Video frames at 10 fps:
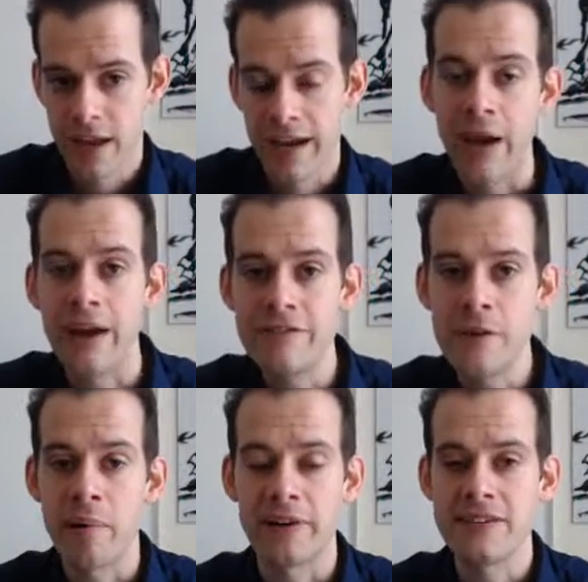Now, if
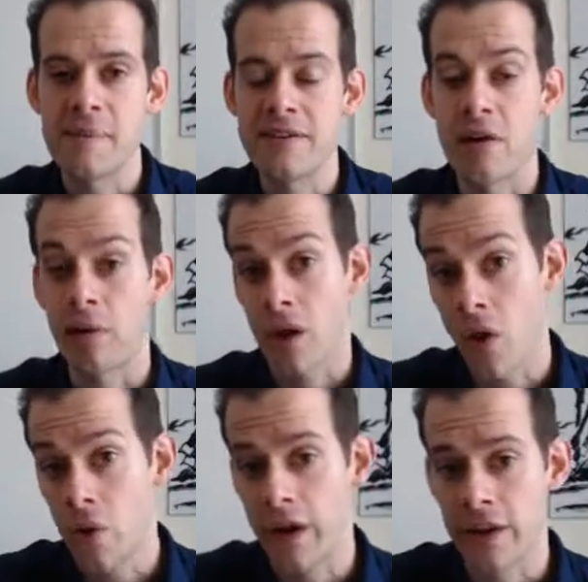the participants are
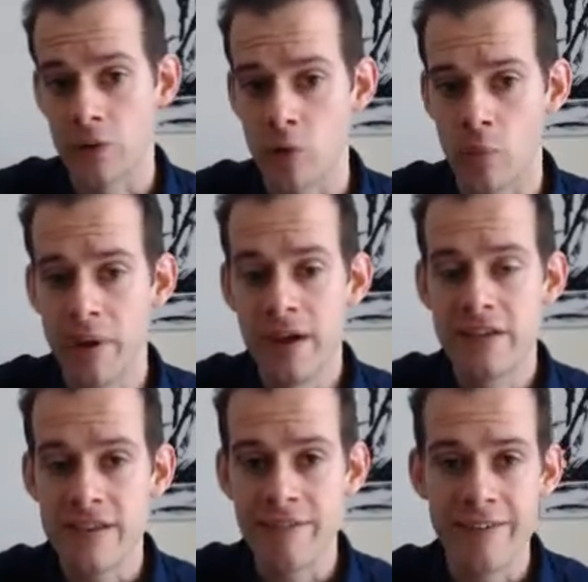alone in the room,
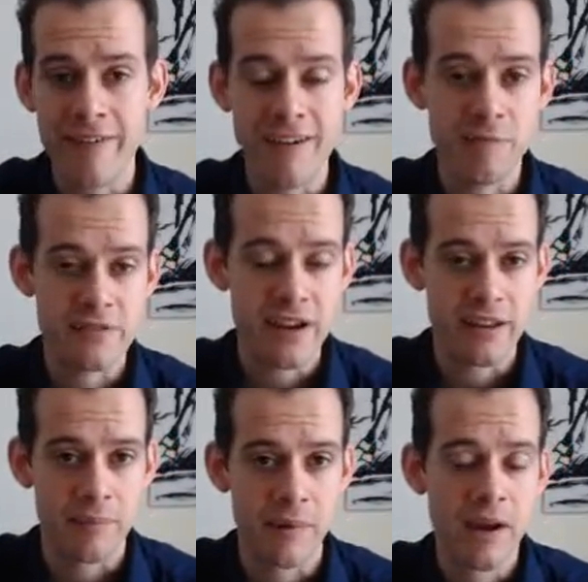75%
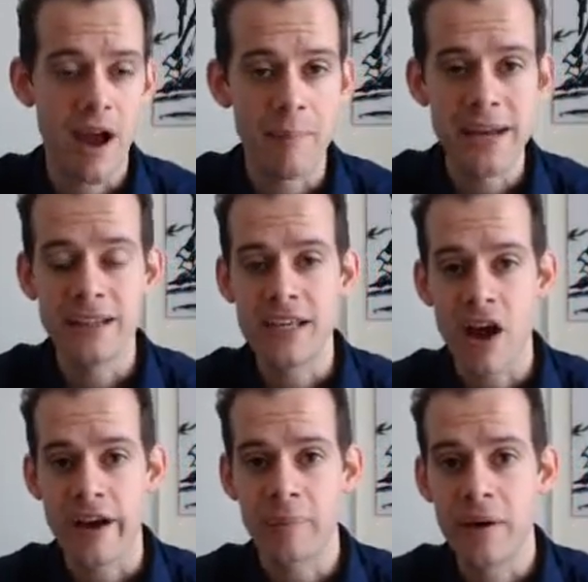of them immediately
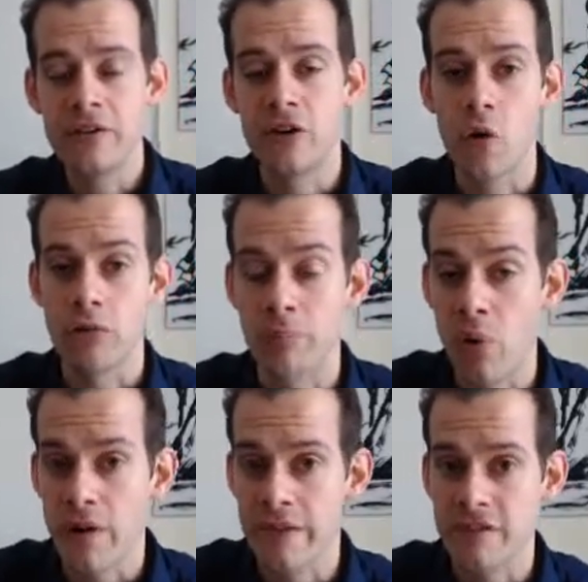got up to go
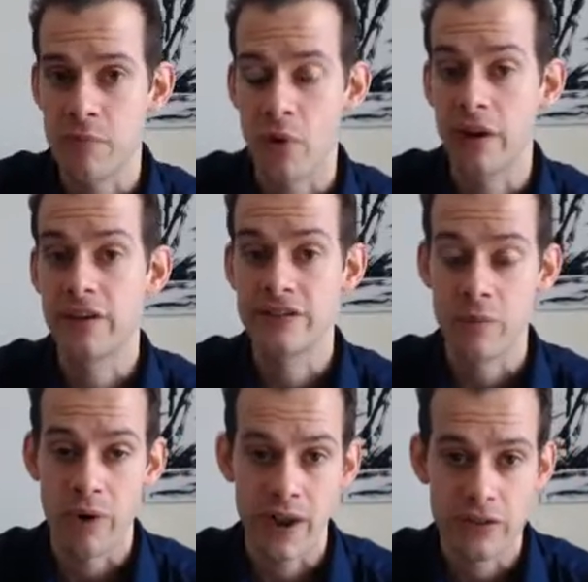report this smoke to
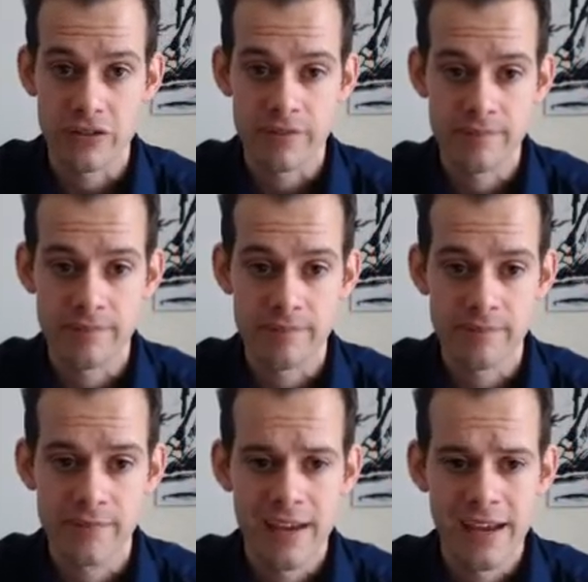someone else.
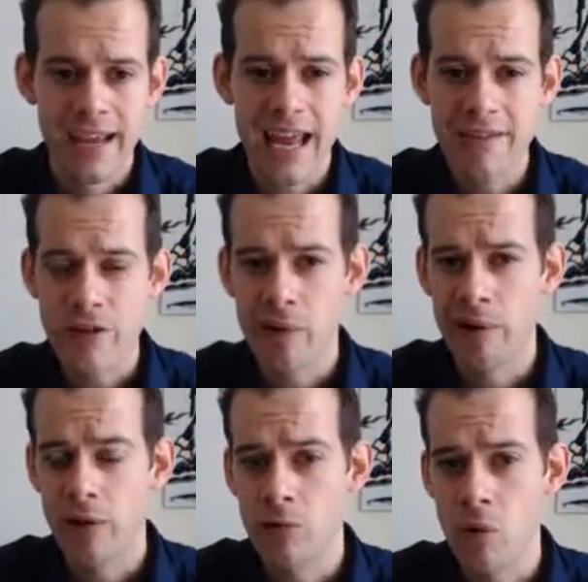If they were
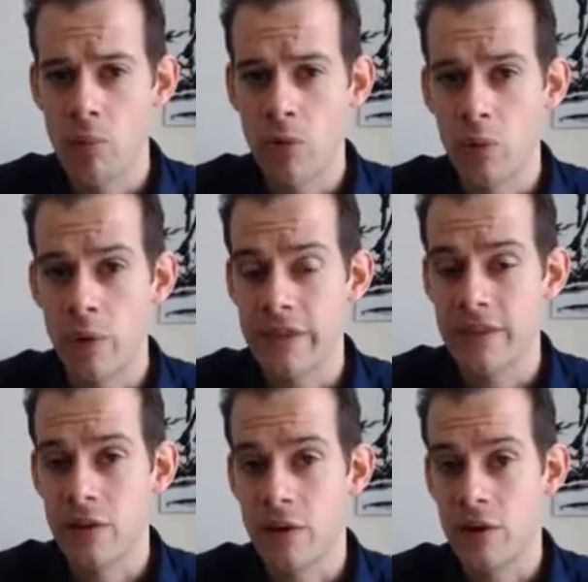in a room
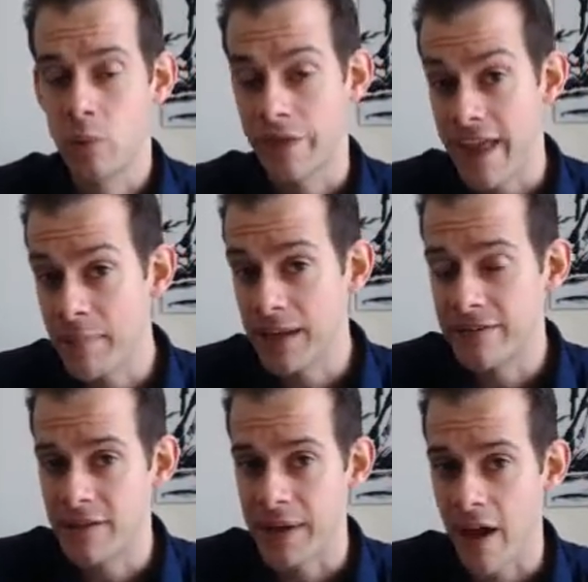with what they
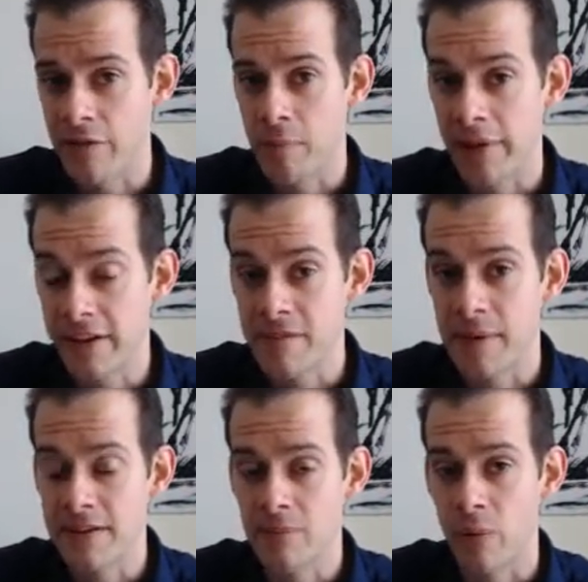believed to be other
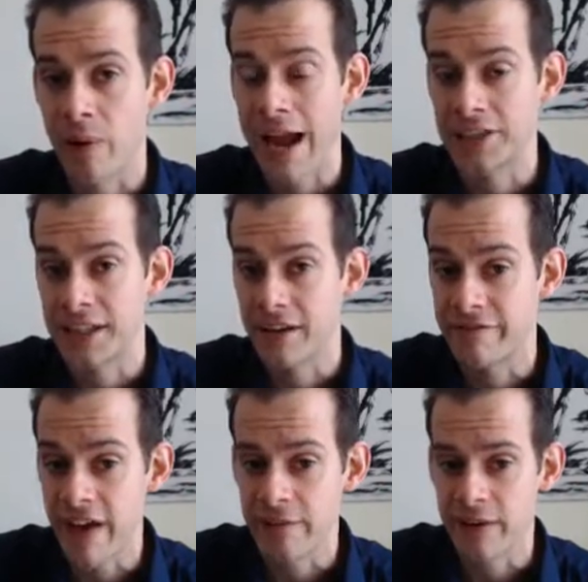participants, but were actually
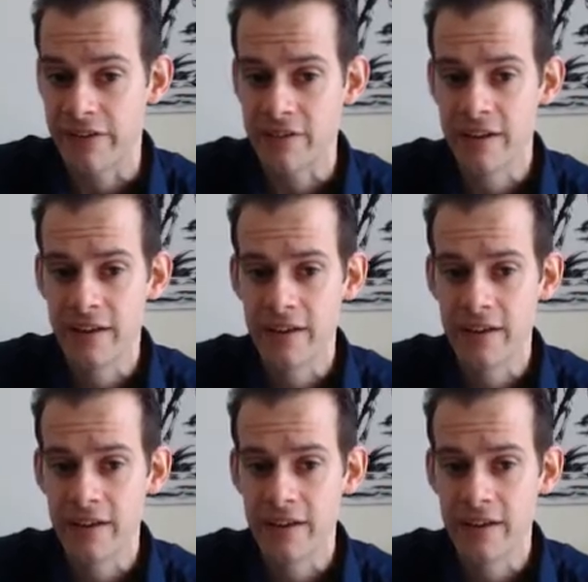Confederates,